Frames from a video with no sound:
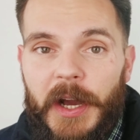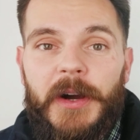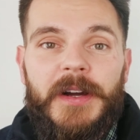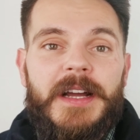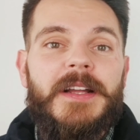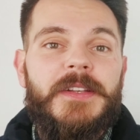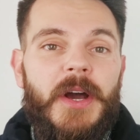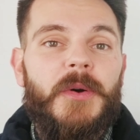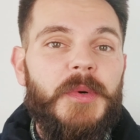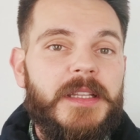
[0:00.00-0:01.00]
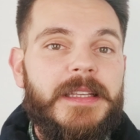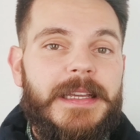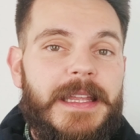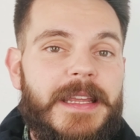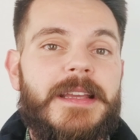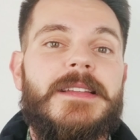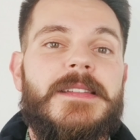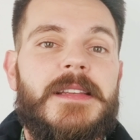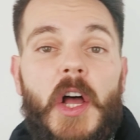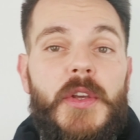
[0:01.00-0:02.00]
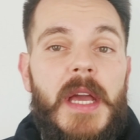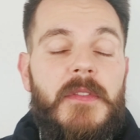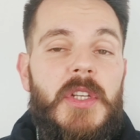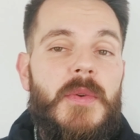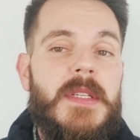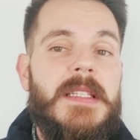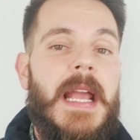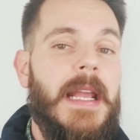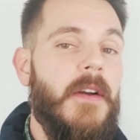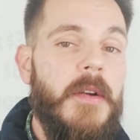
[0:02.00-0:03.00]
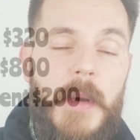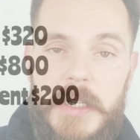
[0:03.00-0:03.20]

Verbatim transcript: No, no, really, it is. All you have to do is take out your